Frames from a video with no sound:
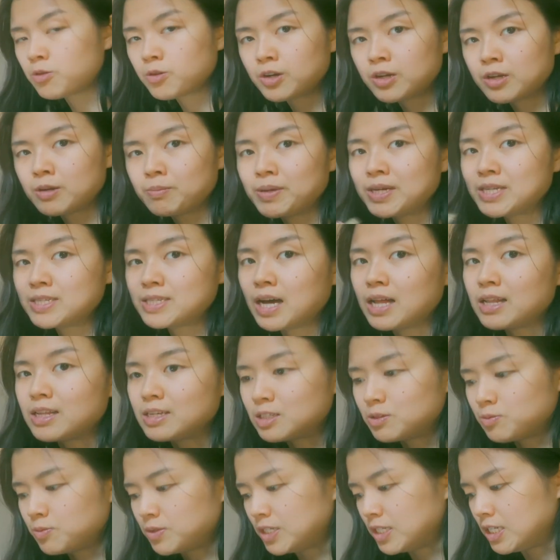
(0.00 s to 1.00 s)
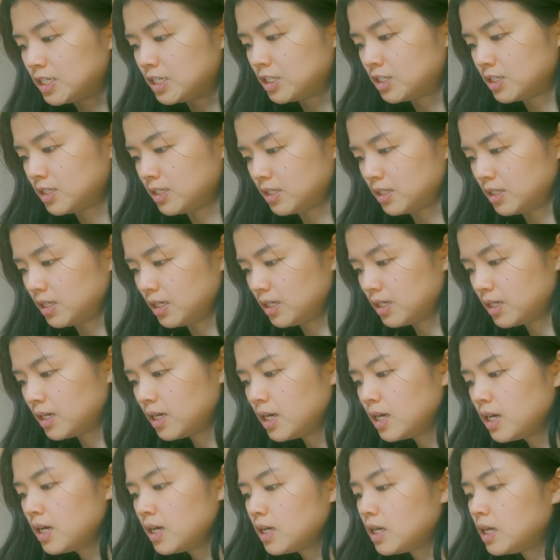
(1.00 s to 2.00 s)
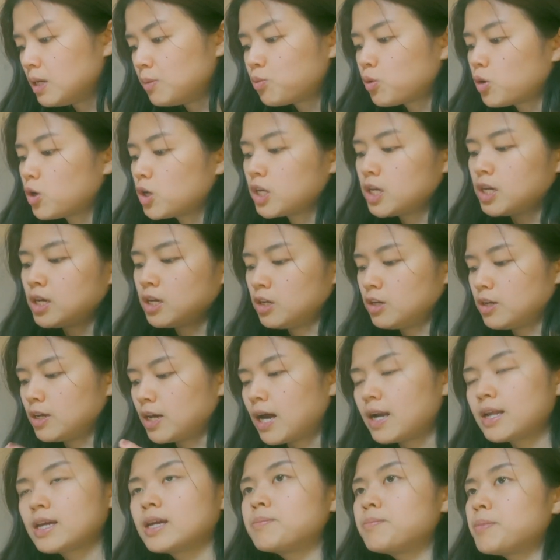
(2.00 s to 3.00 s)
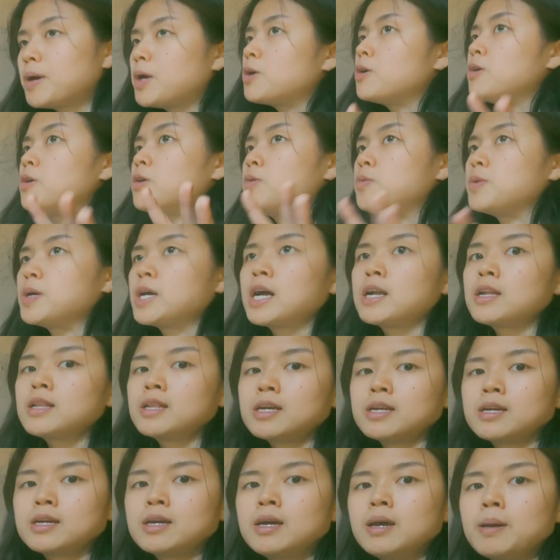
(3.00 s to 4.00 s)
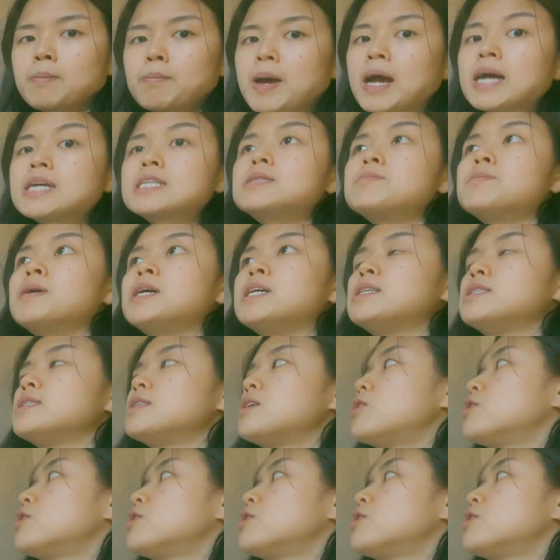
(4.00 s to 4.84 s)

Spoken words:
critic may tell us we need to like keep working, you gotta get better, we gotta like maximize